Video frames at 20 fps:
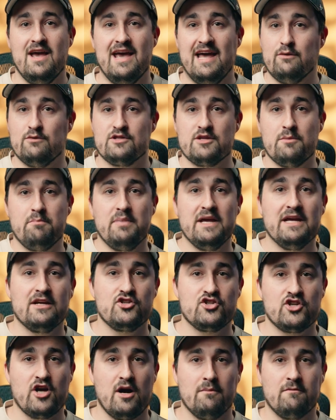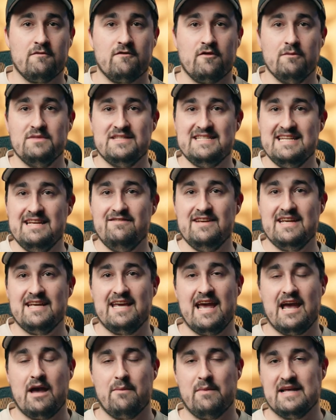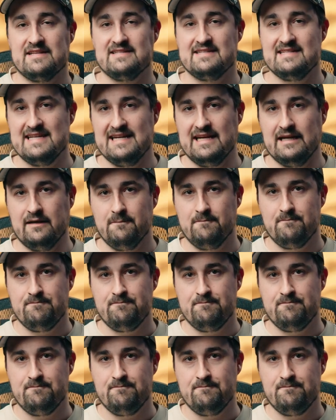and it was a big jump from DVcam SD.